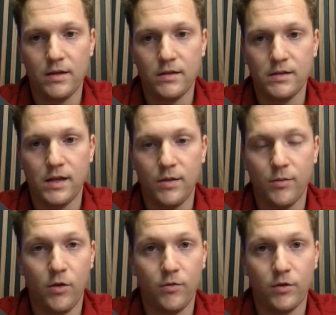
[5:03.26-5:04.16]
send them
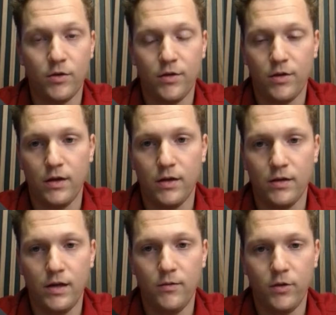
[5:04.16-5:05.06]
over the
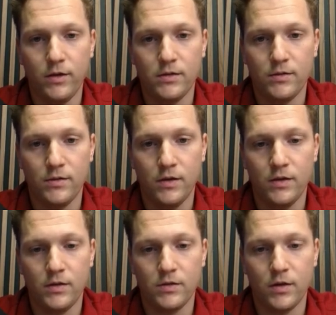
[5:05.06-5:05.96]
invoice.
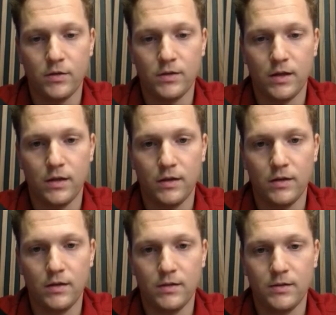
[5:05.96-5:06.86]
So I'll just send it like
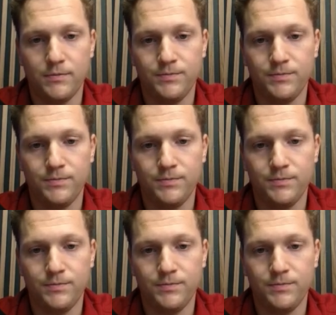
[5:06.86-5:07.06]
this.